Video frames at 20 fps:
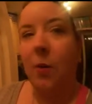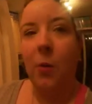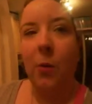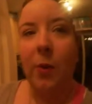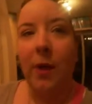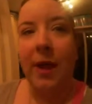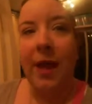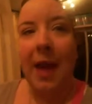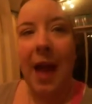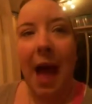
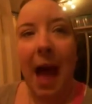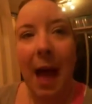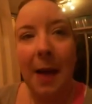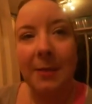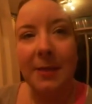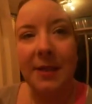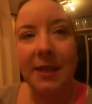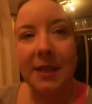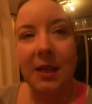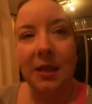We
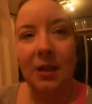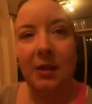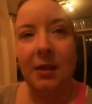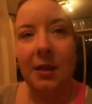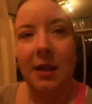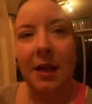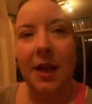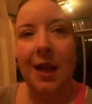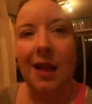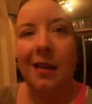
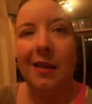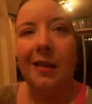absolutely